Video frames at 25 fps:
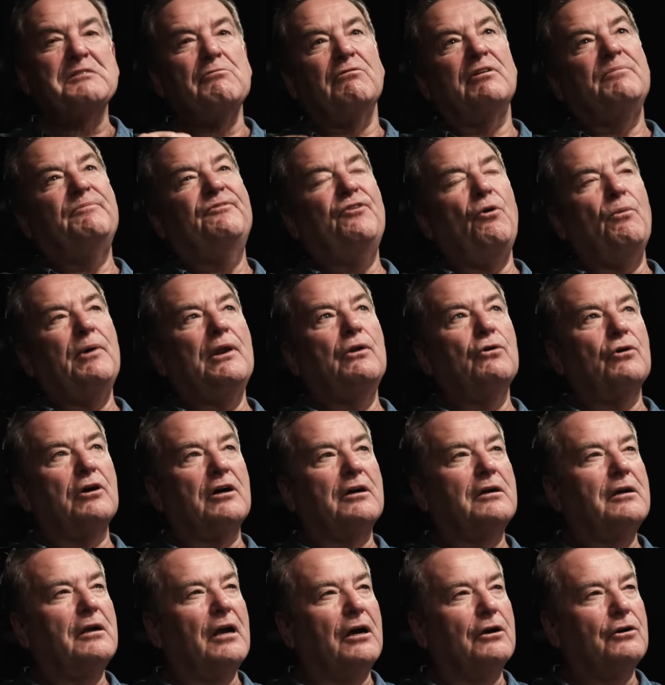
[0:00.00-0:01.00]
I tell you, before we
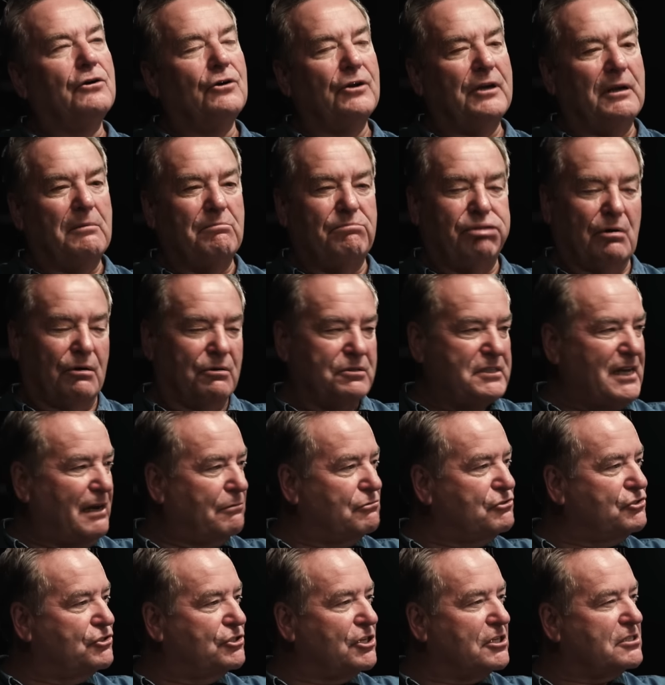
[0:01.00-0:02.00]
look at, at good imports,
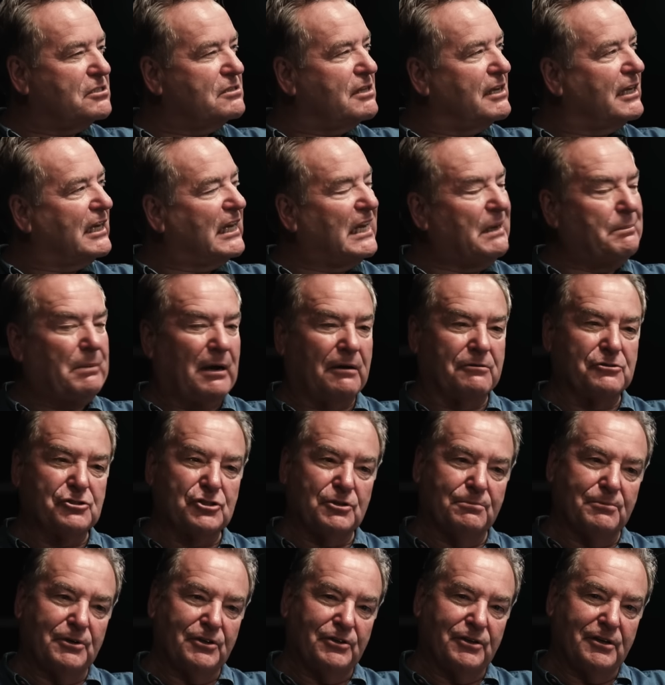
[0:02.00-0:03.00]
I was just thinking
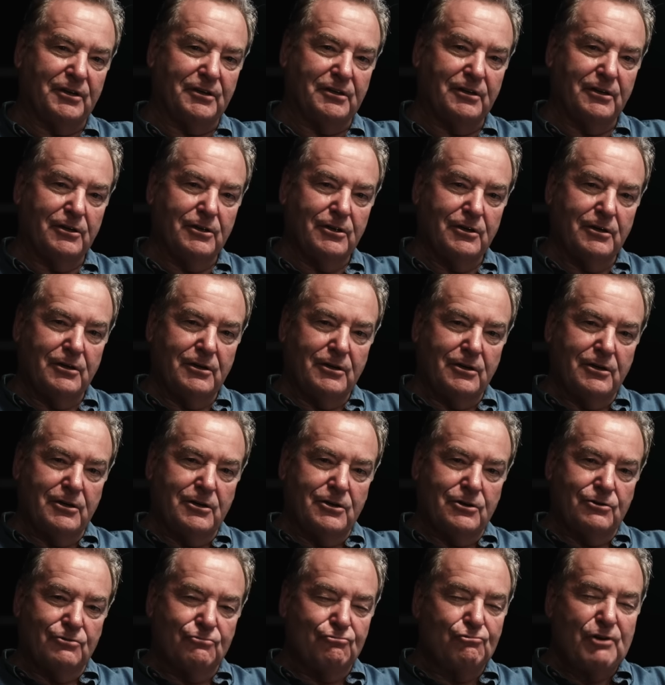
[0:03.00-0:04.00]
about some of the
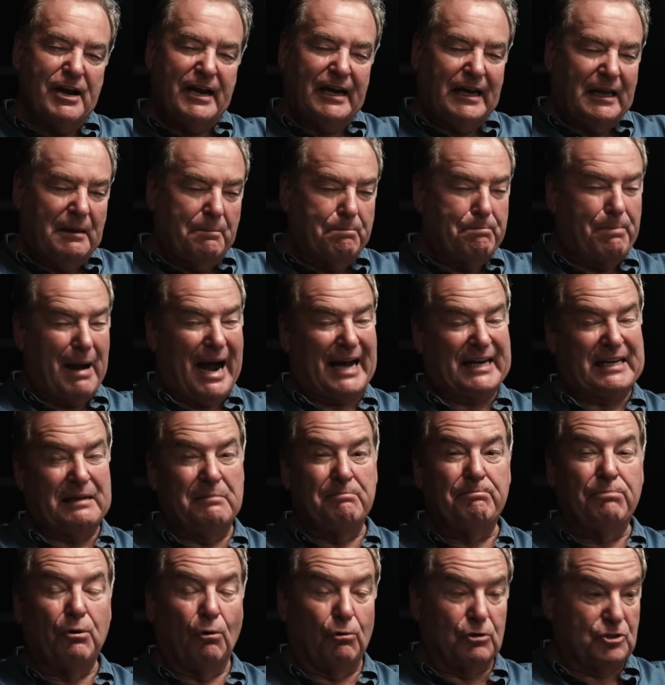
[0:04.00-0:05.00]
really bad
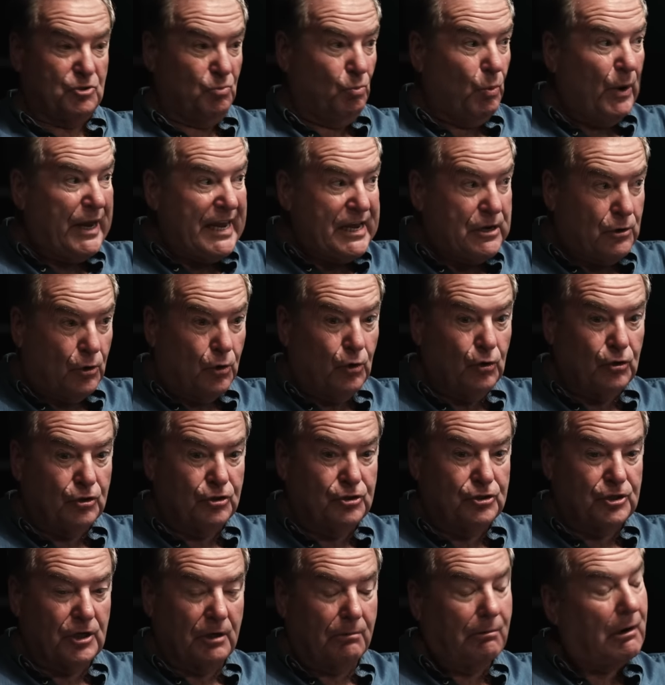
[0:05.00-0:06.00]
imports. We
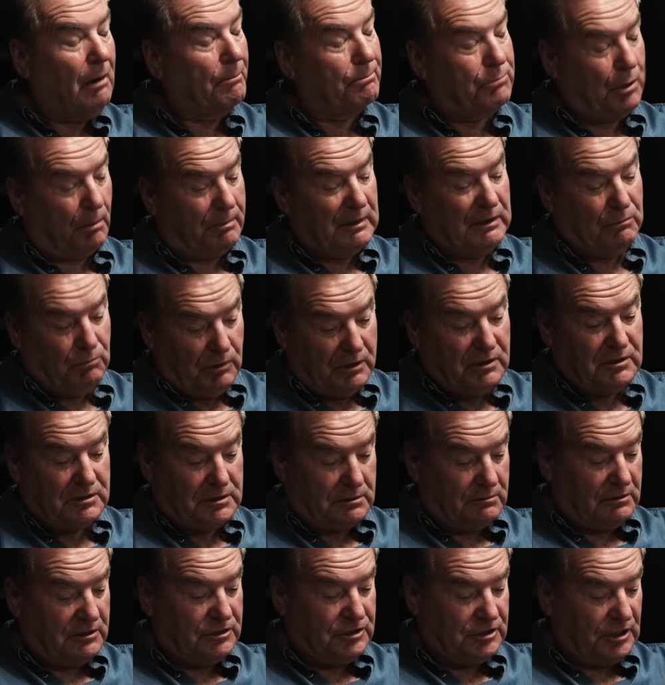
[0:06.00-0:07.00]
could do and probably will
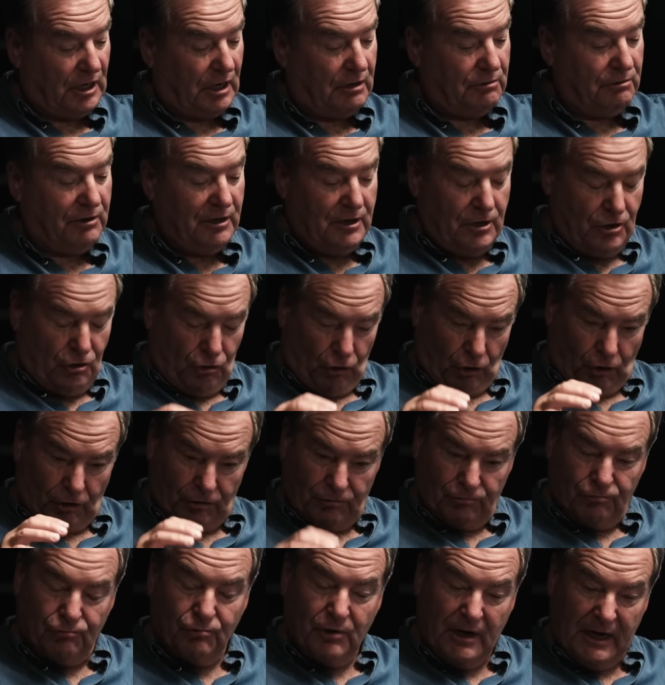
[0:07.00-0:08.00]
do a show
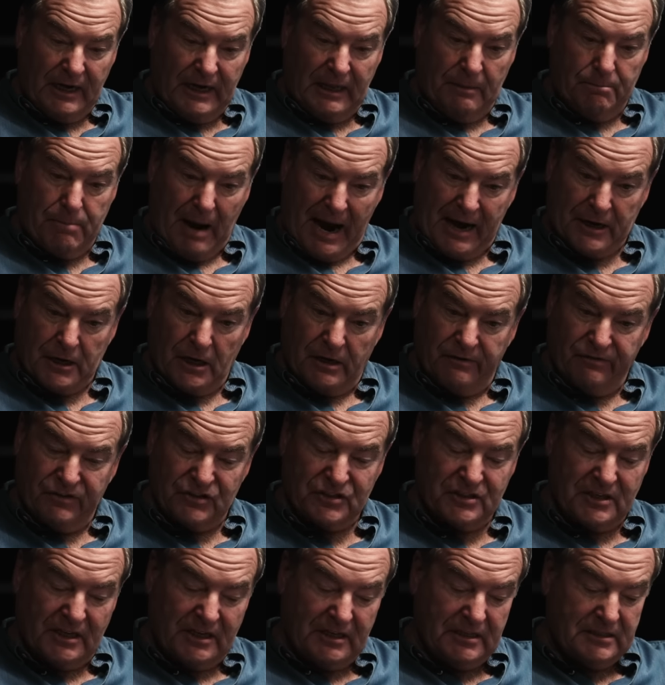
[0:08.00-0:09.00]
on really bad
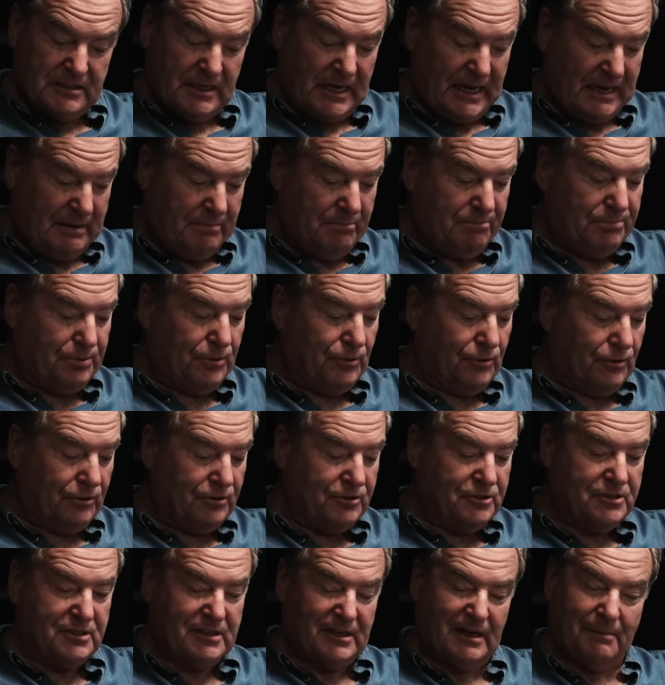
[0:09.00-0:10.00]
overseas
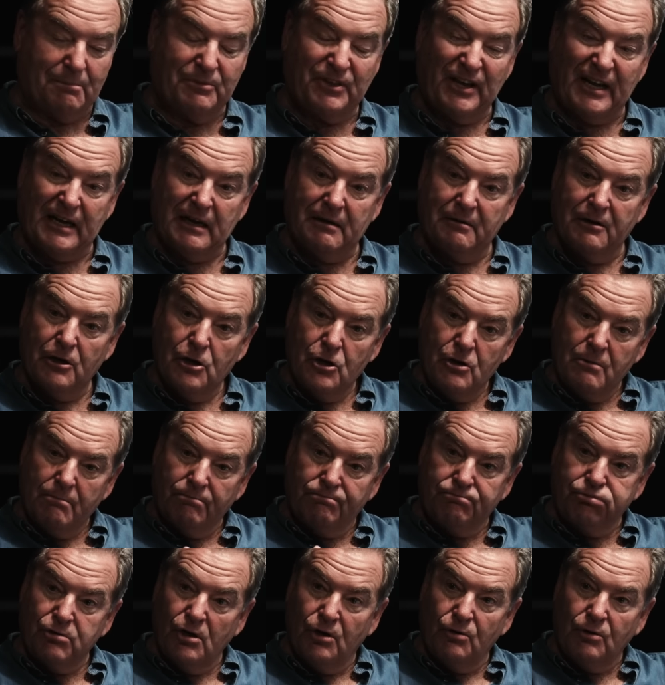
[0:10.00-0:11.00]
imports. And I'm thinking
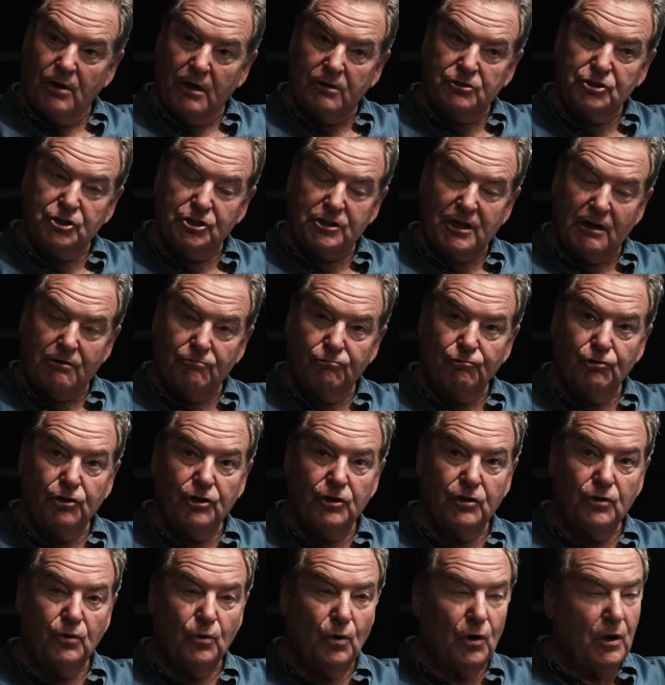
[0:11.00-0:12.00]
Bruno
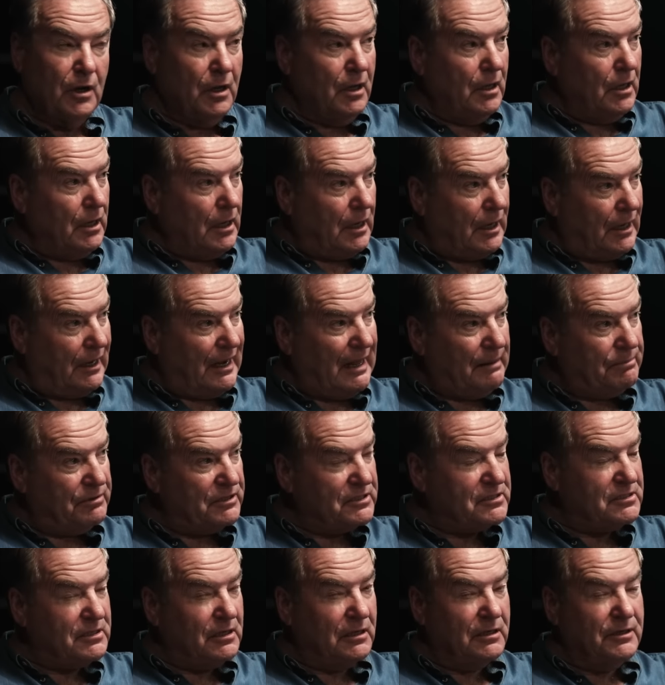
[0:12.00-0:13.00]
Cheyrou,
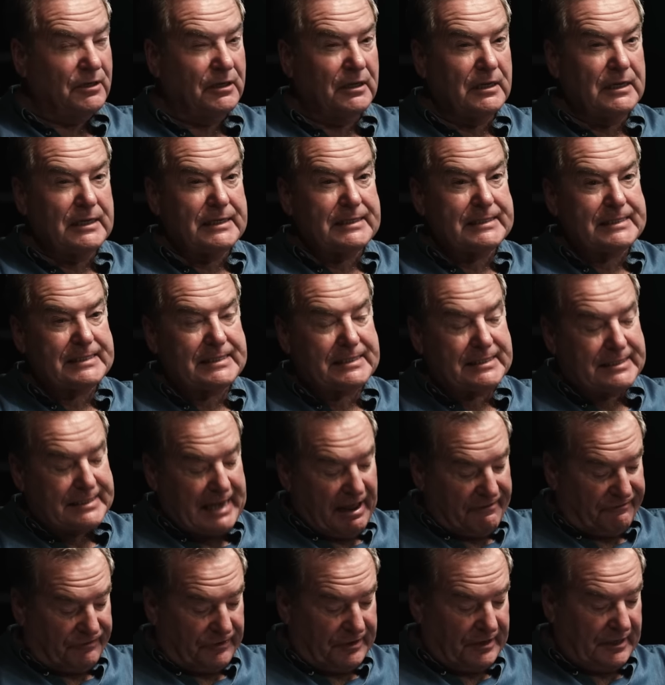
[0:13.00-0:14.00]
Cleberson,
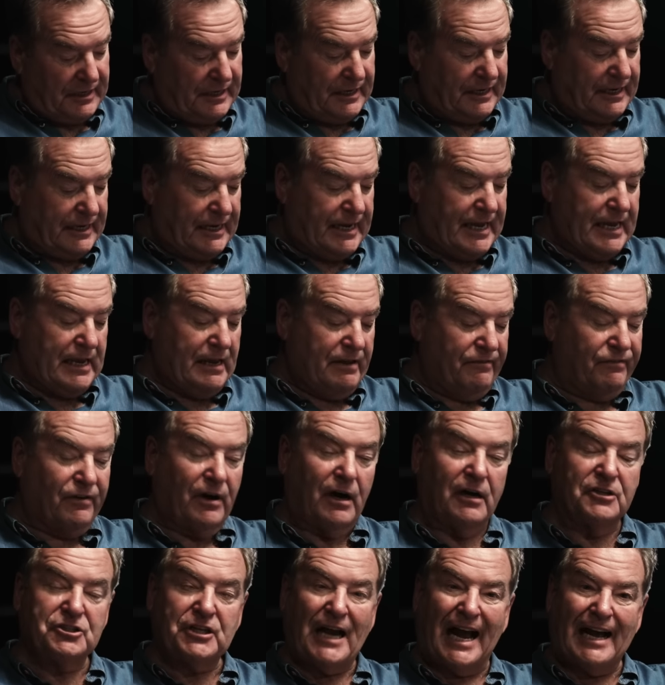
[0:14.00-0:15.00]
Stéphane
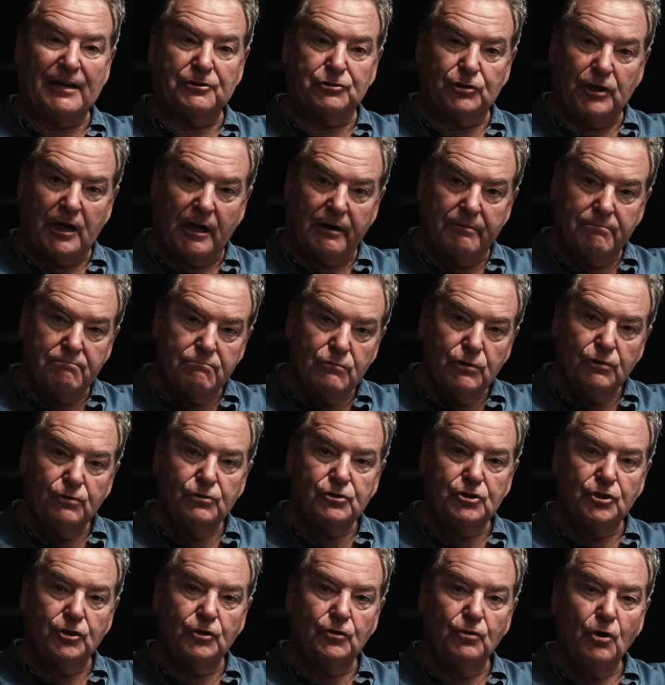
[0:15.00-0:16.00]
Guivarc'h, Adrian
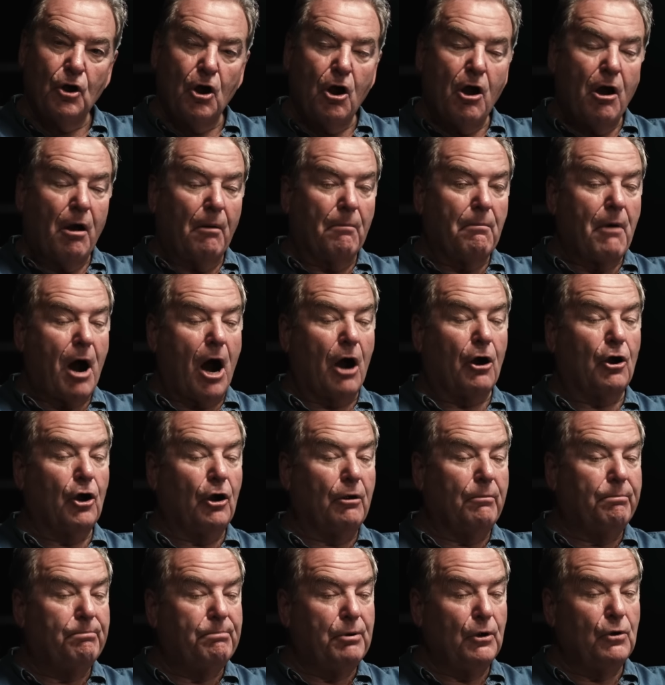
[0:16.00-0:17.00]
Mutu,
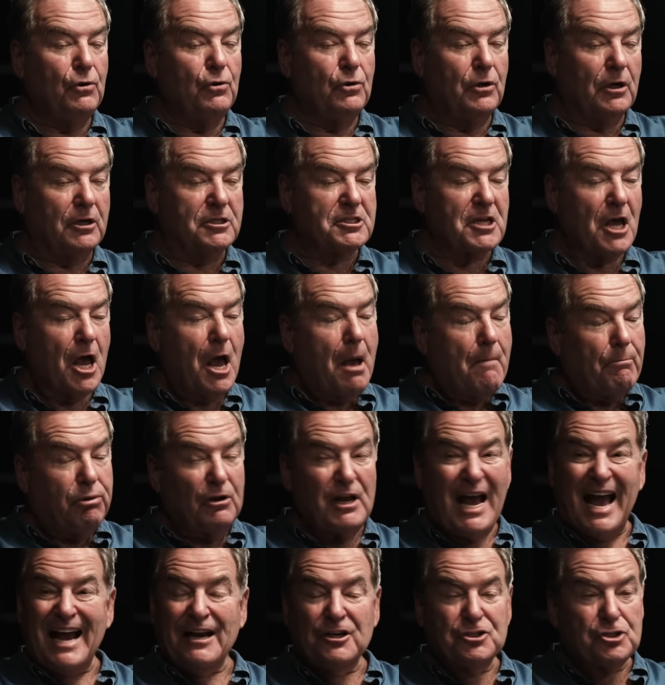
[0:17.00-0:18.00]
Marco Boogers,
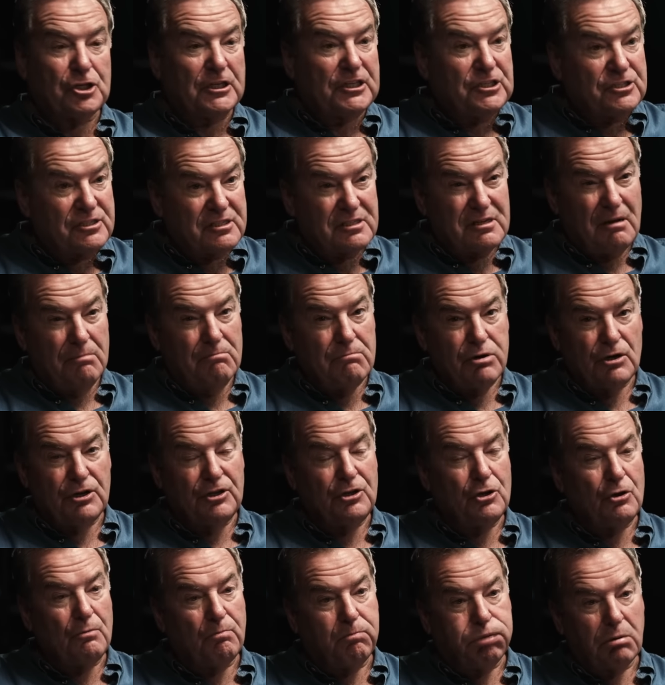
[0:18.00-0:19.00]
but actually
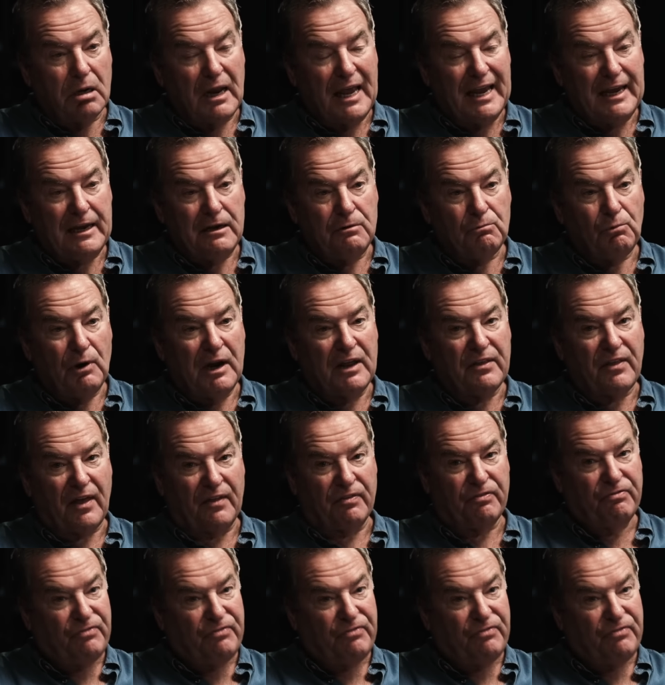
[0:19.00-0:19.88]
somebody you played with, I